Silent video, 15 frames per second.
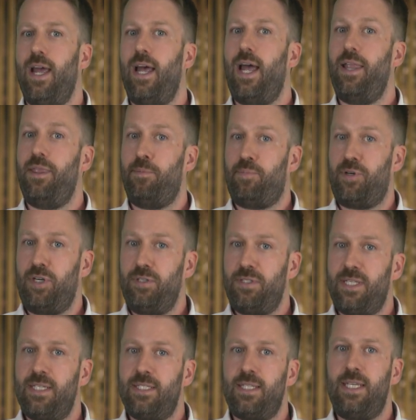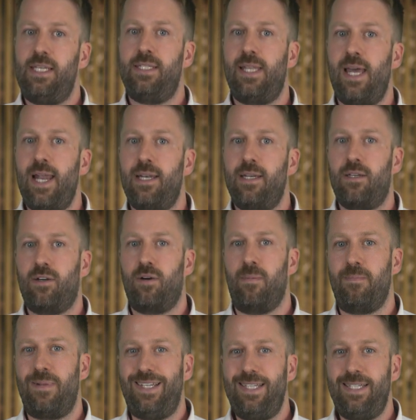And the process is then
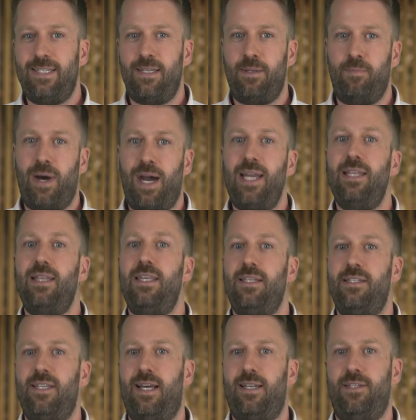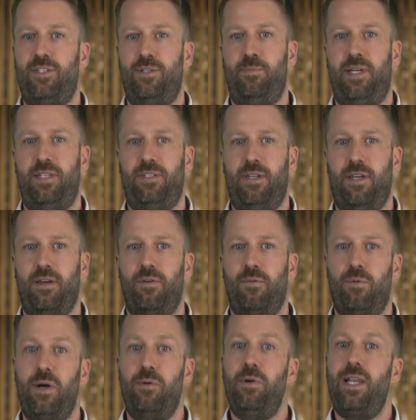completed by the intelligent matching,
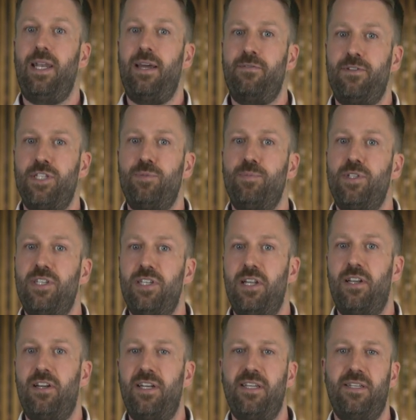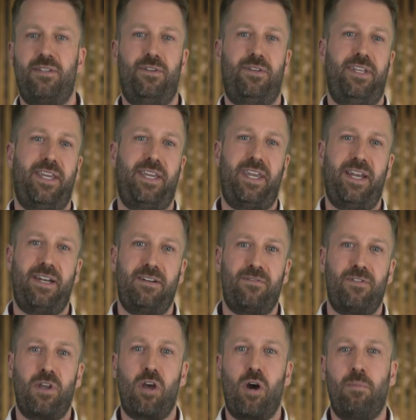where we leverage machine learning to take care of
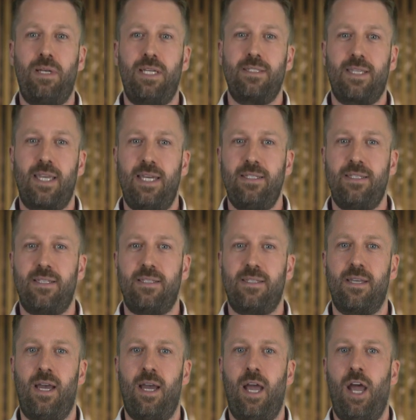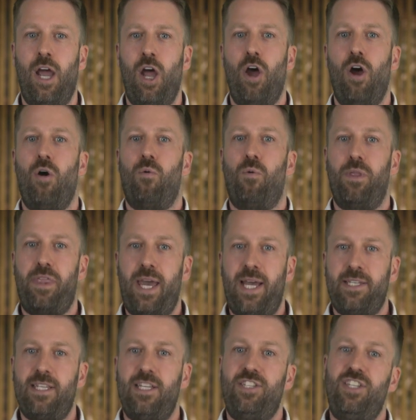the complex cases, with
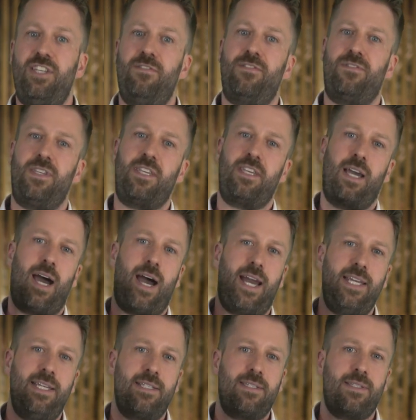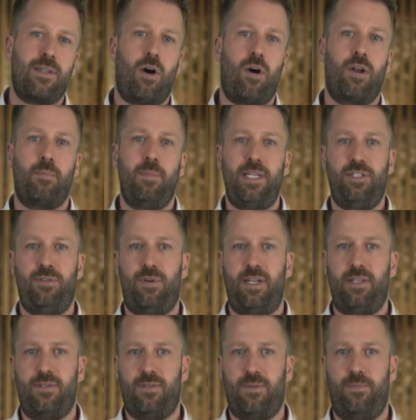that achieving highest automation
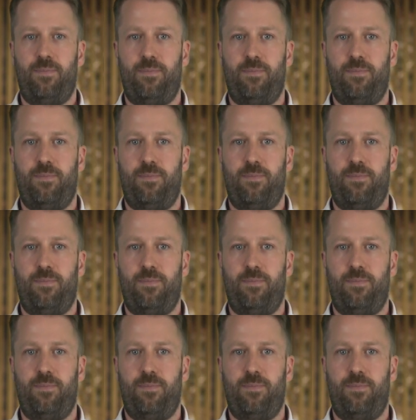rates.